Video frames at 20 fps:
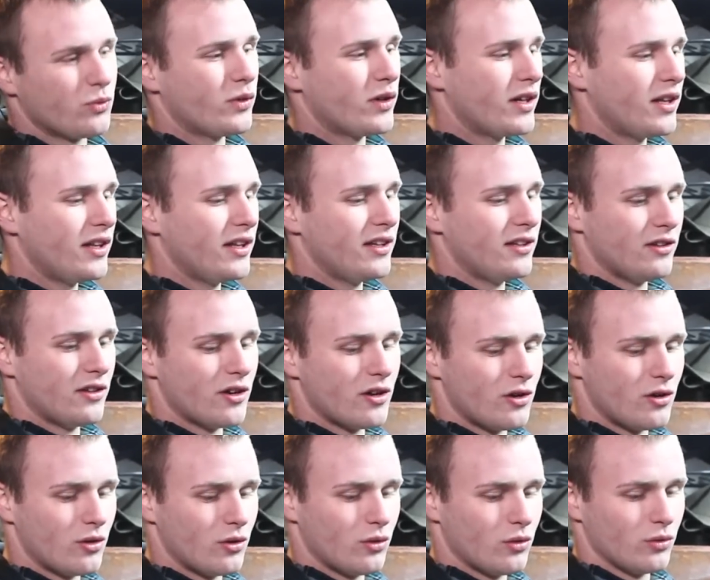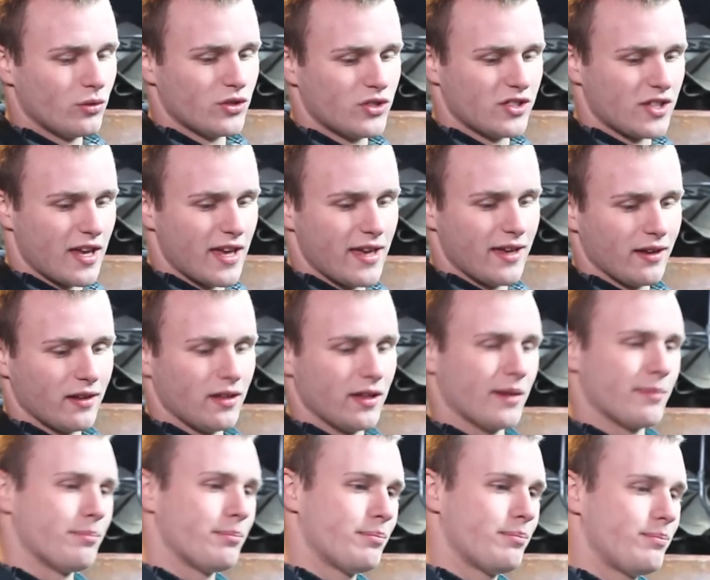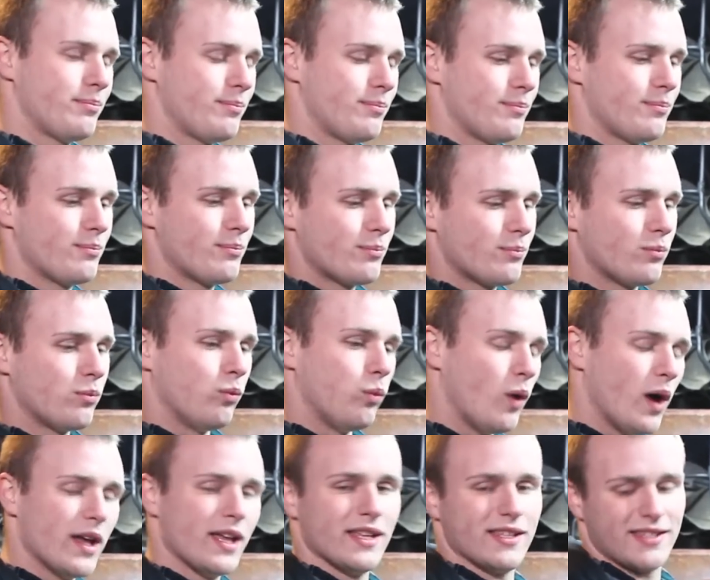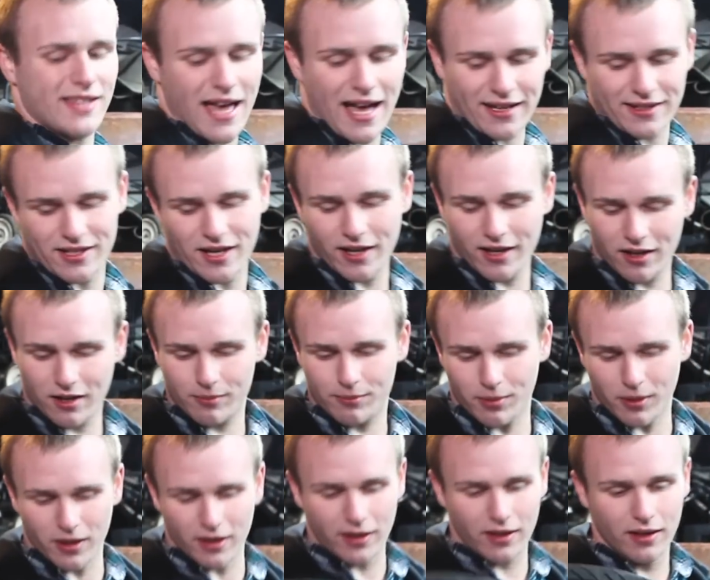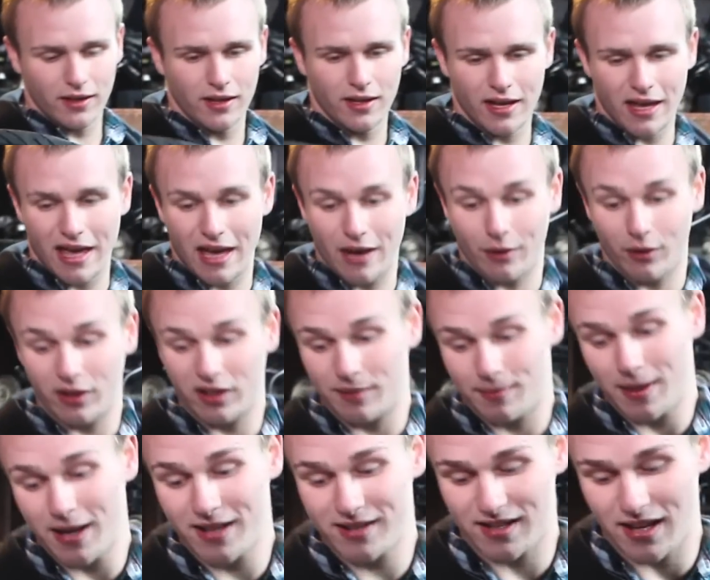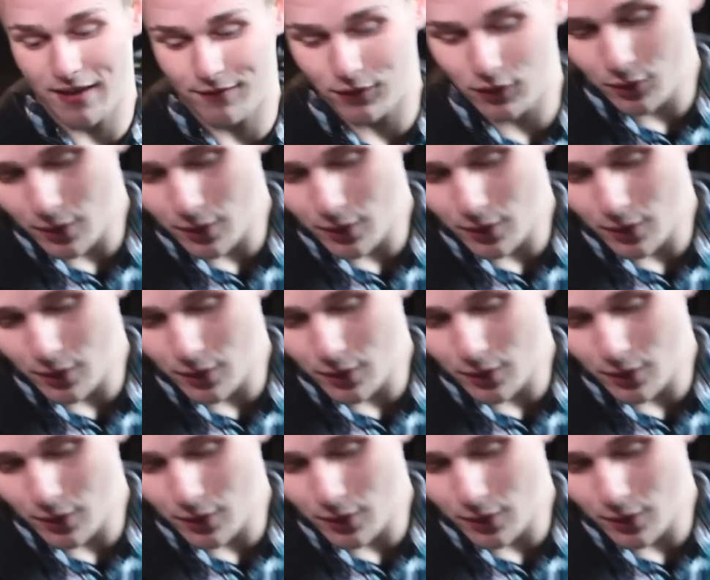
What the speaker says: really no saying like what exact tire, but it really depends. If